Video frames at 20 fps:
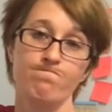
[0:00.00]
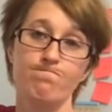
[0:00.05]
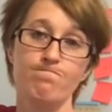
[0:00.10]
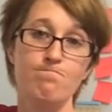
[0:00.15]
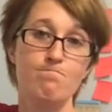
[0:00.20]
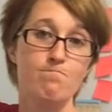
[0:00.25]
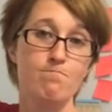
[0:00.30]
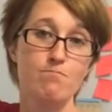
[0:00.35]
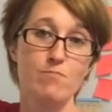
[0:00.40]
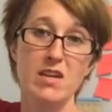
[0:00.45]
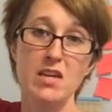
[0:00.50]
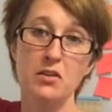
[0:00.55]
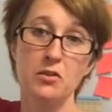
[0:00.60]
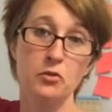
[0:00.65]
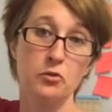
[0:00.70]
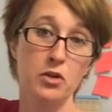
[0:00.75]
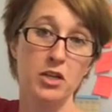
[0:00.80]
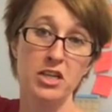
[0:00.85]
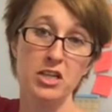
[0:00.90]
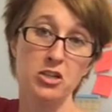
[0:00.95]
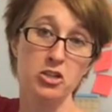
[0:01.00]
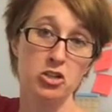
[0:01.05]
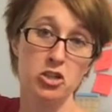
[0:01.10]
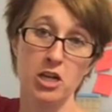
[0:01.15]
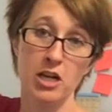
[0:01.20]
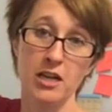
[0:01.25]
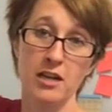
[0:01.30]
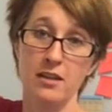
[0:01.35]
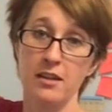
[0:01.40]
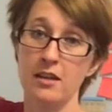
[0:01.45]
meet and greetish
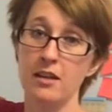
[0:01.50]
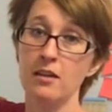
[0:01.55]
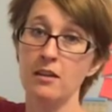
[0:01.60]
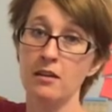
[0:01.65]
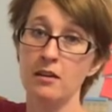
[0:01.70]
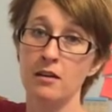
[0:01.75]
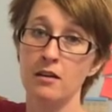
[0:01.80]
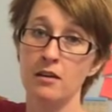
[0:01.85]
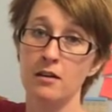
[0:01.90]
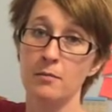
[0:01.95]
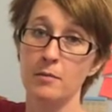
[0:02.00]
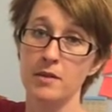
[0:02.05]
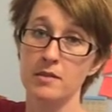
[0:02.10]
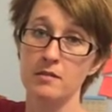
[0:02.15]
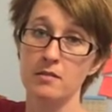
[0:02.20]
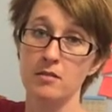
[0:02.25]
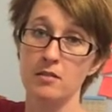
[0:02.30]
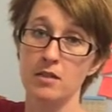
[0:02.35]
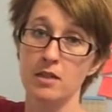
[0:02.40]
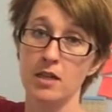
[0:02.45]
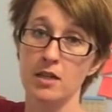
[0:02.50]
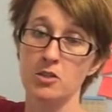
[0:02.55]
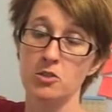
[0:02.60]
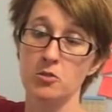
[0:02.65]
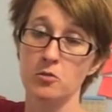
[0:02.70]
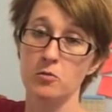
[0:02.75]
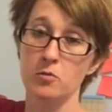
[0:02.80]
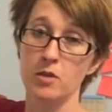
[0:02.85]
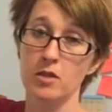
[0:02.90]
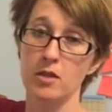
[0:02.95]
kind of thing. Um, basically, I
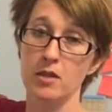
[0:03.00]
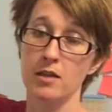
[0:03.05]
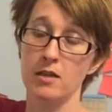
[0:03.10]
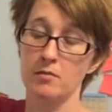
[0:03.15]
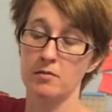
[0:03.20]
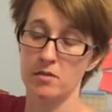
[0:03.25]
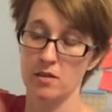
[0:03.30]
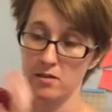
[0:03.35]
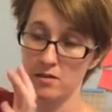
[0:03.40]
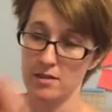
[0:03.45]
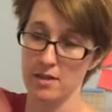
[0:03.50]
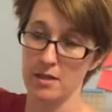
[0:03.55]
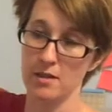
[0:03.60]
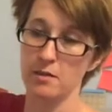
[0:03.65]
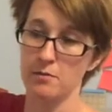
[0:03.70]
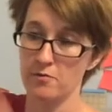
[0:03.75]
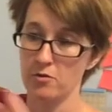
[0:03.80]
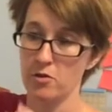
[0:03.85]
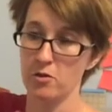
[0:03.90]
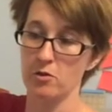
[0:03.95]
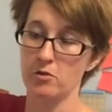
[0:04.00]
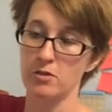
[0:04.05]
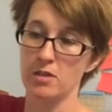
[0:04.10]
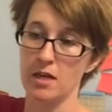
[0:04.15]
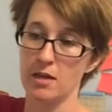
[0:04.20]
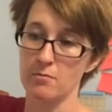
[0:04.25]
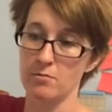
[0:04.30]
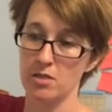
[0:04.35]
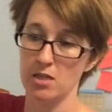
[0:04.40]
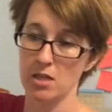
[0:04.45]
showed we signed up for a little
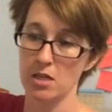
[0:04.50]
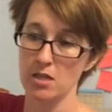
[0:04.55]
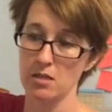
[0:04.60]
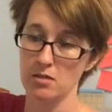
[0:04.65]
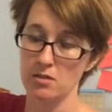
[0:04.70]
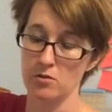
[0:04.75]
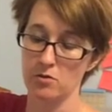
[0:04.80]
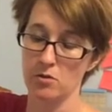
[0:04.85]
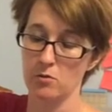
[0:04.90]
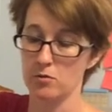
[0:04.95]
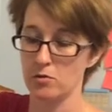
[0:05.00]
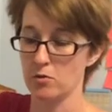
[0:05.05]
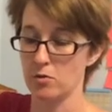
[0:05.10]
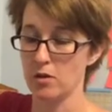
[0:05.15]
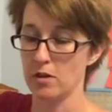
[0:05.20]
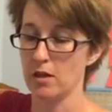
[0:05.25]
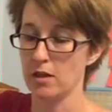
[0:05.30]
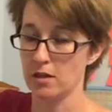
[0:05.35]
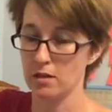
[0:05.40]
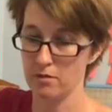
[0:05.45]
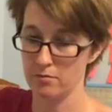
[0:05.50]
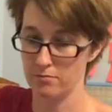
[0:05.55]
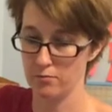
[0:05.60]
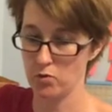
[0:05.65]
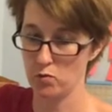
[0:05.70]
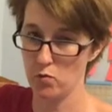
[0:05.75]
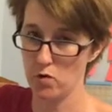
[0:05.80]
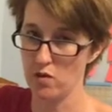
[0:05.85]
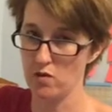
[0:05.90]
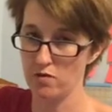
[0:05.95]
time slot, so there was only like
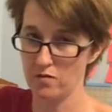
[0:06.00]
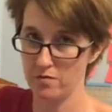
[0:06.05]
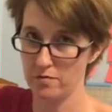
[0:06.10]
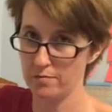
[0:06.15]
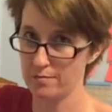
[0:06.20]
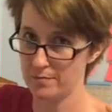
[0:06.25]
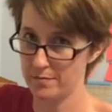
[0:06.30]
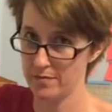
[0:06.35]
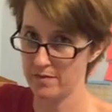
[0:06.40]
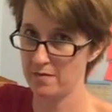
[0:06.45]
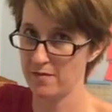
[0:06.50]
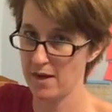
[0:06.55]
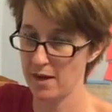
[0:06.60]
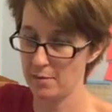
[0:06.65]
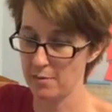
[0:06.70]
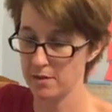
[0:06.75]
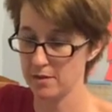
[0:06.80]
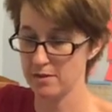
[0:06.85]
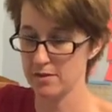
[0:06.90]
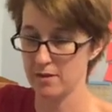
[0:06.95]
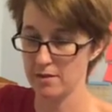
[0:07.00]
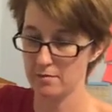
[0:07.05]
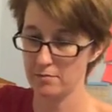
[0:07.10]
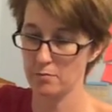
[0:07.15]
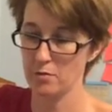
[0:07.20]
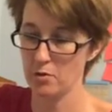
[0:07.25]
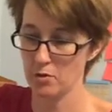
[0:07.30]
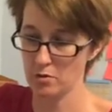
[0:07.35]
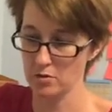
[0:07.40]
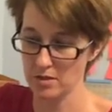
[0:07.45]
12 families that
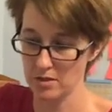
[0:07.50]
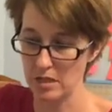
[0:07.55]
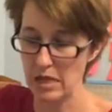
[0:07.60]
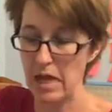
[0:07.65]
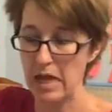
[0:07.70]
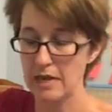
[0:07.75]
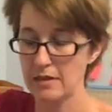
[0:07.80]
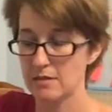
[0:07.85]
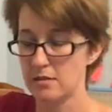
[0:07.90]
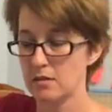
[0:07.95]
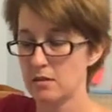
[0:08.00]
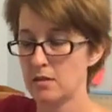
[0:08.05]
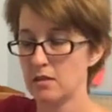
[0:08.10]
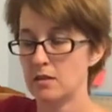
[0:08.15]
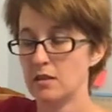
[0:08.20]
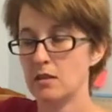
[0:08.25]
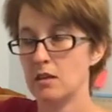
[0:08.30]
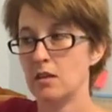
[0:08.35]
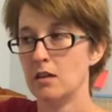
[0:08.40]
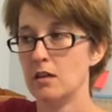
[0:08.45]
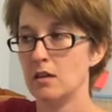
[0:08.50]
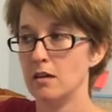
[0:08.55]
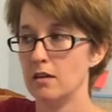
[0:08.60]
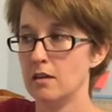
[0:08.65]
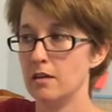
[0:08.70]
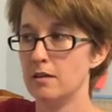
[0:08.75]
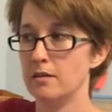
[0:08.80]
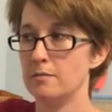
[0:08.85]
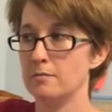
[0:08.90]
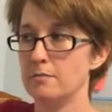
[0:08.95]
per slot.
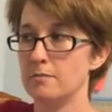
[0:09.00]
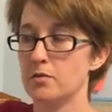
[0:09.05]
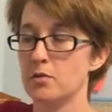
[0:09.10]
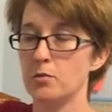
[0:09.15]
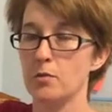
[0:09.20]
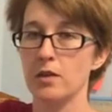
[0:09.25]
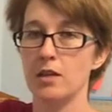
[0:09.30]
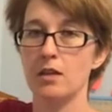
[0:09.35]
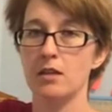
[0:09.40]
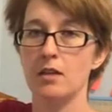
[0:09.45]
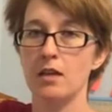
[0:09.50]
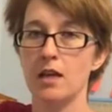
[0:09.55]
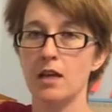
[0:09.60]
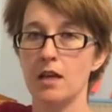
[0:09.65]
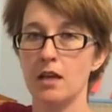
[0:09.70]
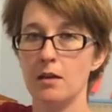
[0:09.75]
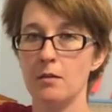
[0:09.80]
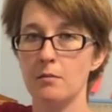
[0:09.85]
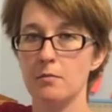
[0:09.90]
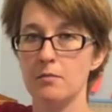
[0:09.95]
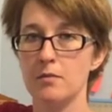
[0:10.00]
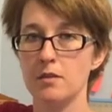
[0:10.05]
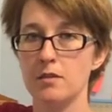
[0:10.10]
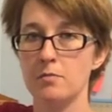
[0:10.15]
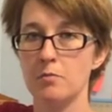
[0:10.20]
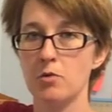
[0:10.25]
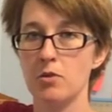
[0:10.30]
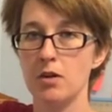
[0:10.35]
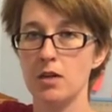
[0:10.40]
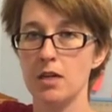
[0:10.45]
Um, so we came
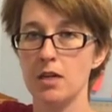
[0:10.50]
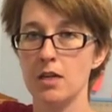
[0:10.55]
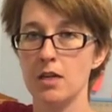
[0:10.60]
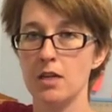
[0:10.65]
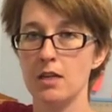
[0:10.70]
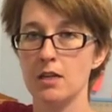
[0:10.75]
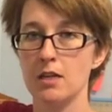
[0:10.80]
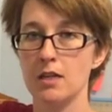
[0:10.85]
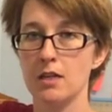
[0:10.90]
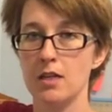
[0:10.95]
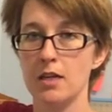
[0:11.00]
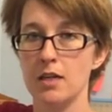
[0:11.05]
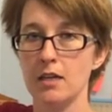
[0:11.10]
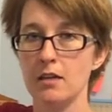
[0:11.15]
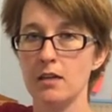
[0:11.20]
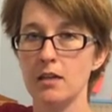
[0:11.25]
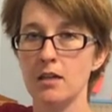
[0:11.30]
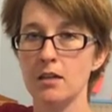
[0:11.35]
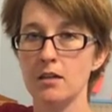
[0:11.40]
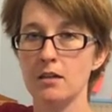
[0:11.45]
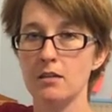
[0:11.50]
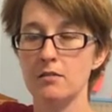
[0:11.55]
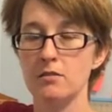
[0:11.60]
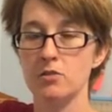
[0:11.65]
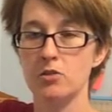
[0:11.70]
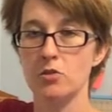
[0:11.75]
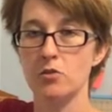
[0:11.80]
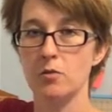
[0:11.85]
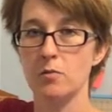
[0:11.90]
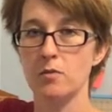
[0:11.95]
this morning at like 9 o'clock,
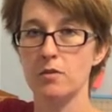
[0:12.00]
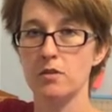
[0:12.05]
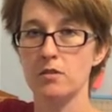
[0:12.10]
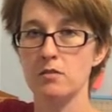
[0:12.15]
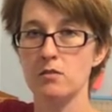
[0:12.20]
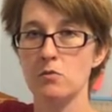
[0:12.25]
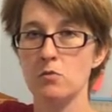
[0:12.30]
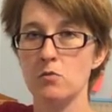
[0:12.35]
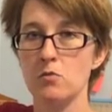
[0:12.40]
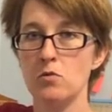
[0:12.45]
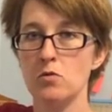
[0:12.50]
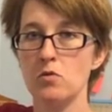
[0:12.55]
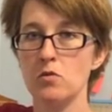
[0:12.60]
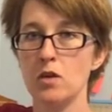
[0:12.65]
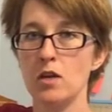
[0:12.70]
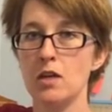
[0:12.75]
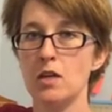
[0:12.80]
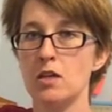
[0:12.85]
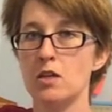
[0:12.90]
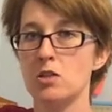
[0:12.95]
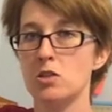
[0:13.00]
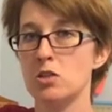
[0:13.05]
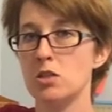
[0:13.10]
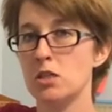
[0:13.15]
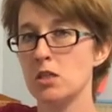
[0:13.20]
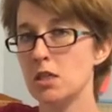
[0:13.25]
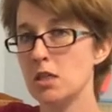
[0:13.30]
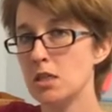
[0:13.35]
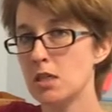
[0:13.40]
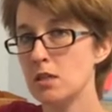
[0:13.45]
showed up at the school, and
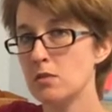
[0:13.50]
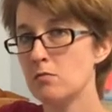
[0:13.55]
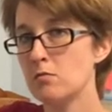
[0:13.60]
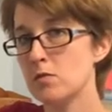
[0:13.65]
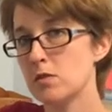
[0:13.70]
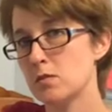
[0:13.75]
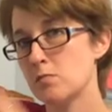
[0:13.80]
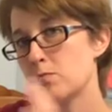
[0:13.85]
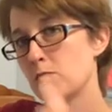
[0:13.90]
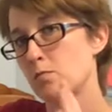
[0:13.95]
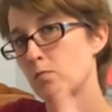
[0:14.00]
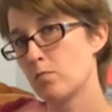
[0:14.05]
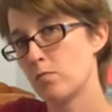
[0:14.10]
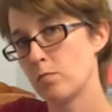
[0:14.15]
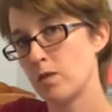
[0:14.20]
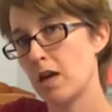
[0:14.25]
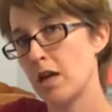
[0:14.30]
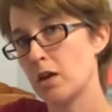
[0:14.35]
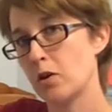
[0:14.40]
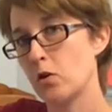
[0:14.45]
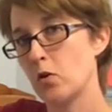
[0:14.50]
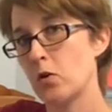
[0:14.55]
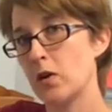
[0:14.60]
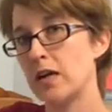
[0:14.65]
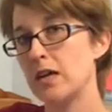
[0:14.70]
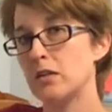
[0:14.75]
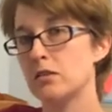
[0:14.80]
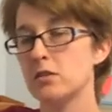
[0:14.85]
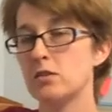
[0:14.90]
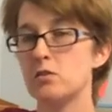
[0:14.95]
she was kind of
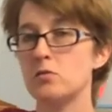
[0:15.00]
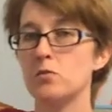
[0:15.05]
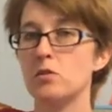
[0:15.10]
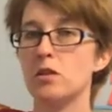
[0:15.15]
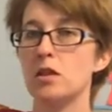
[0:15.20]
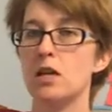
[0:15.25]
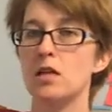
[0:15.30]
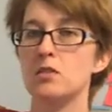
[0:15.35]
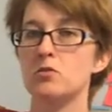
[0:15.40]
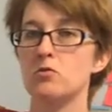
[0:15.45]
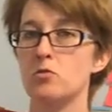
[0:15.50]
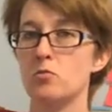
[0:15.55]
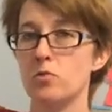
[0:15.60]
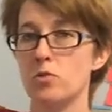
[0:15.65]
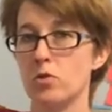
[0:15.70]
corralled into a classroom